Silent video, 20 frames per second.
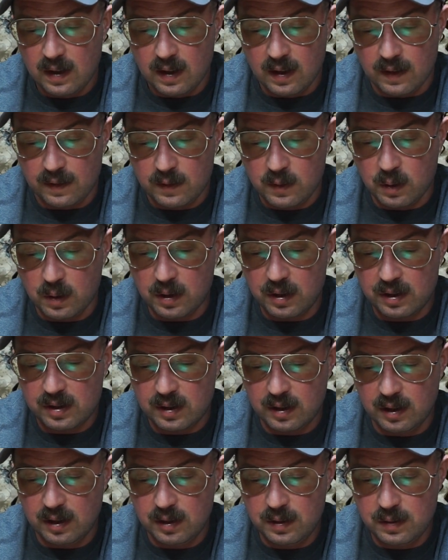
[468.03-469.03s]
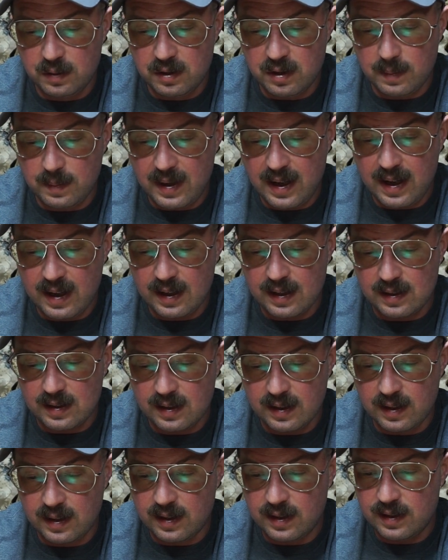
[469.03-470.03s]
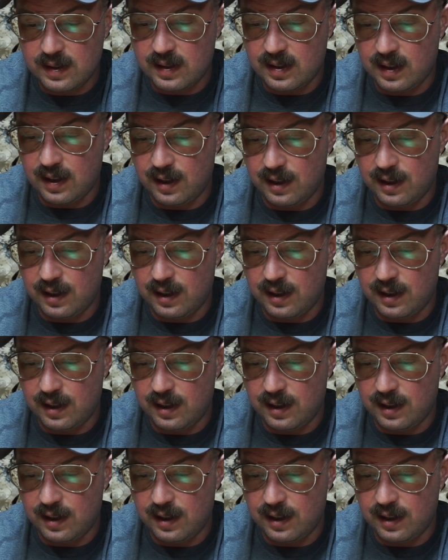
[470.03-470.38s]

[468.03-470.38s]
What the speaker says: Of course, going to lose the magazines.